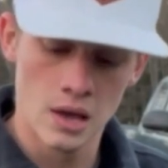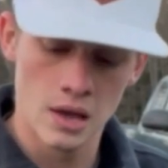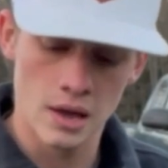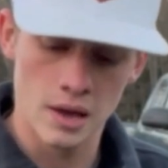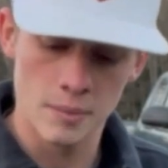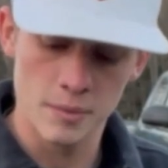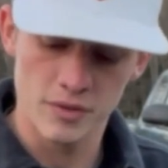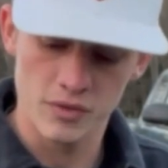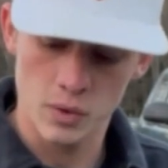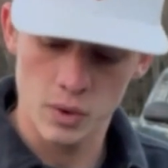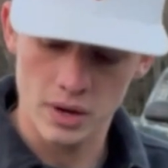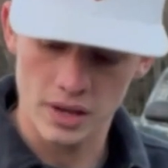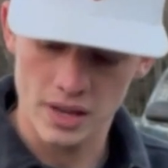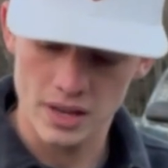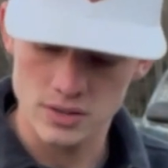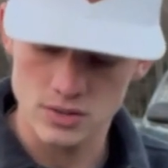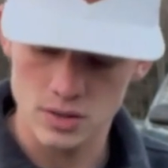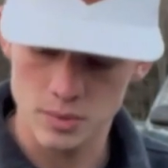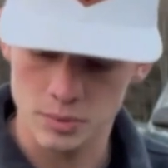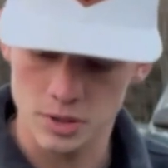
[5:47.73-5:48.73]
If I want to
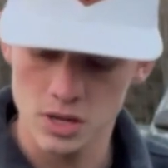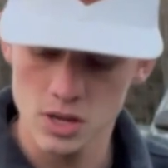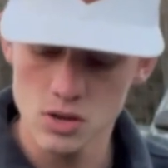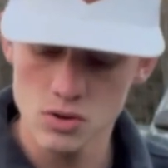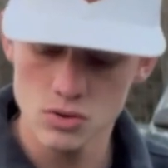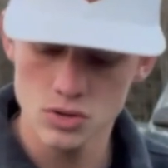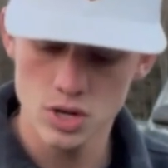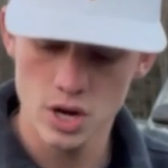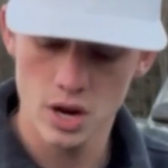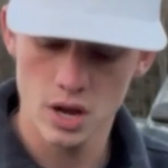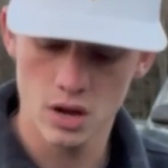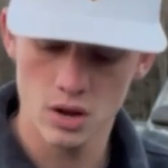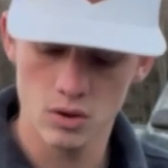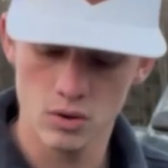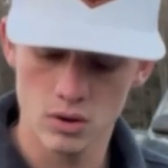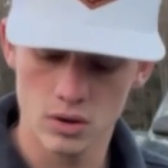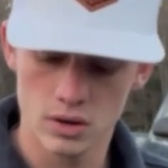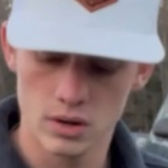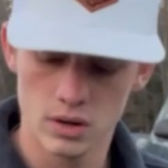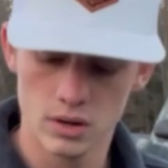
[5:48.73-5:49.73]
catch something huge
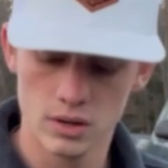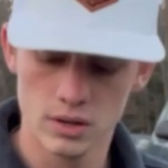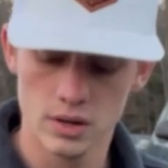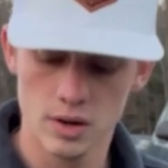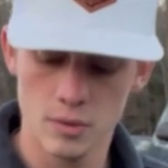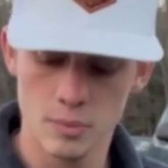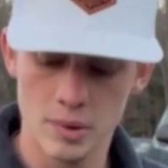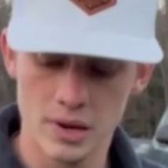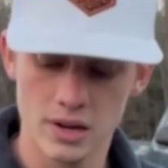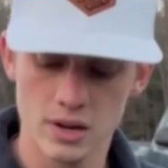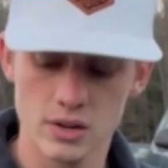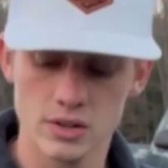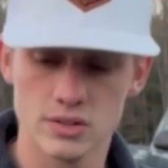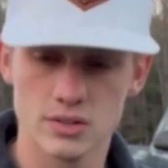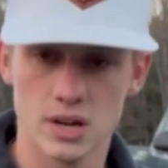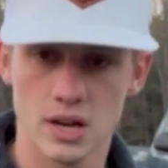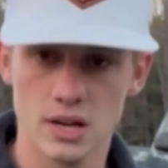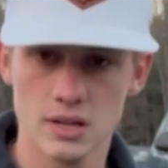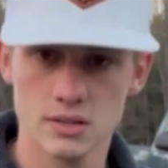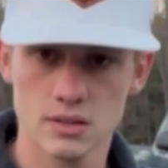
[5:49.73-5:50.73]
or, you know, bigger in
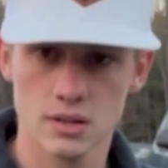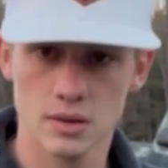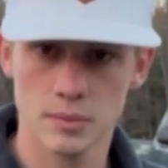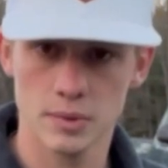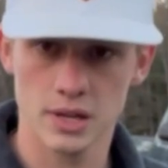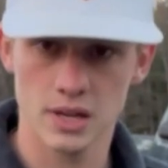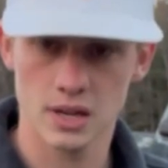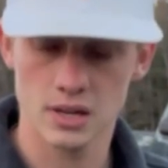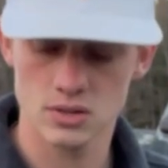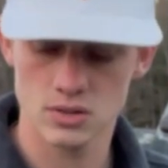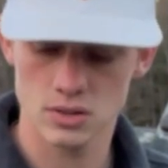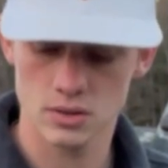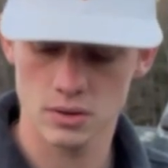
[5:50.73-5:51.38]
size, I'm going to